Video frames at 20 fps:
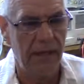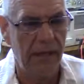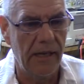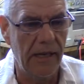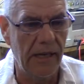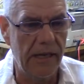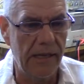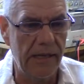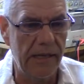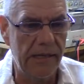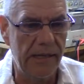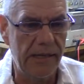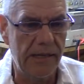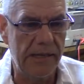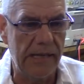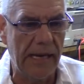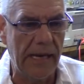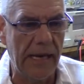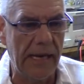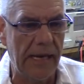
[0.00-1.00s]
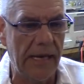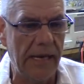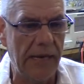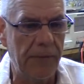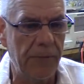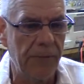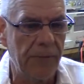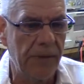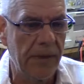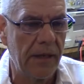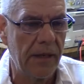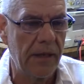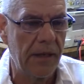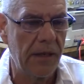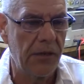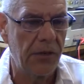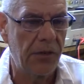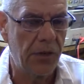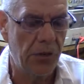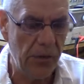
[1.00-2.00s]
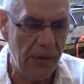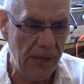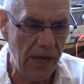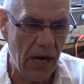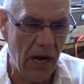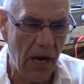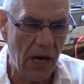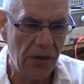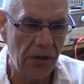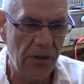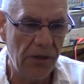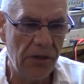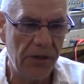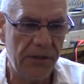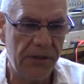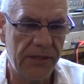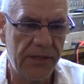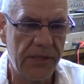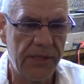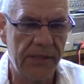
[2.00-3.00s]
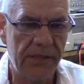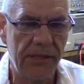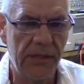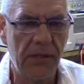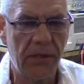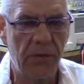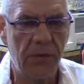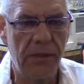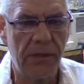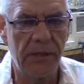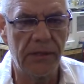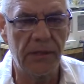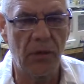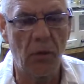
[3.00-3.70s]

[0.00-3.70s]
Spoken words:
is a 360 degrees,